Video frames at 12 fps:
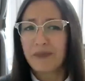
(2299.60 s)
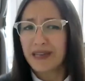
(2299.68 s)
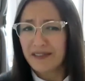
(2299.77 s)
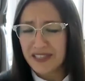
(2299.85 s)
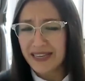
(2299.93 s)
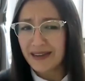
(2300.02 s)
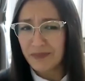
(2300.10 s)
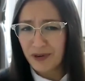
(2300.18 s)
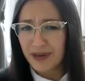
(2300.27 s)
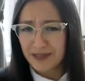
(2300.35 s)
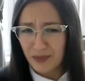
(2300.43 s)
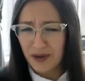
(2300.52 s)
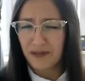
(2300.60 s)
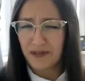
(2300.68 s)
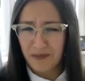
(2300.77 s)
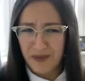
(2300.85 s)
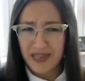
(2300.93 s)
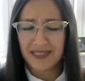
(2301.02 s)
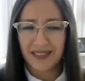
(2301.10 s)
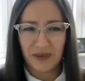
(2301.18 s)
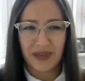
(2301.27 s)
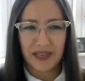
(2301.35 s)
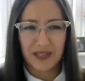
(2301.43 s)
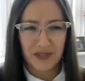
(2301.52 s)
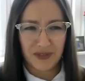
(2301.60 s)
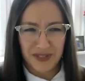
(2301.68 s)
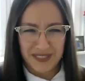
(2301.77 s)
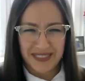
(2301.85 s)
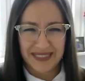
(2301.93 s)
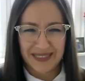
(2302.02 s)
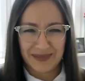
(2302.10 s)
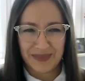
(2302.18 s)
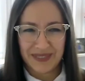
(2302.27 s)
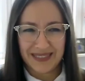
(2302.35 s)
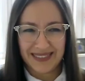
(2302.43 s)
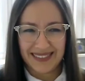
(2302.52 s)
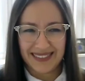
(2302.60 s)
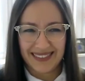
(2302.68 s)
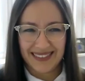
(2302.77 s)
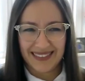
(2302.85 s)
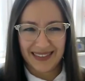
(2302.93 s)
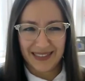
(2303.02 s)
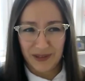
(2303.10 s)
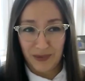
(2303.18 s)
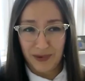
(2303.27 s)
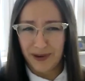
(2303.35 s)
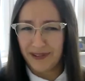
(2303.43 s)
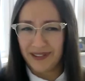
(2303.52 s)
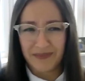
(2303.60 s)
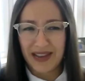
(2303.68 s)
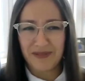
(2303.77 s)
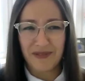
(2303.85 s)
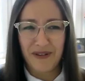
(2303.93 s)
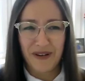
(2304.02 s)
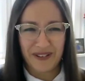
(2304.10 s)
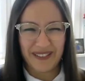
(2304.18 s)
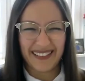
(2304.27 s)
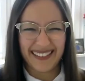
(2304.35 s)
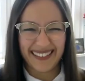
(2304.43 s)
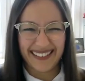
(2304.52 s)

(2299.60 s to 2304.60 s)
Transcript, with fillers: believe Singapore has one of the best education systems in the world. Am I wrong?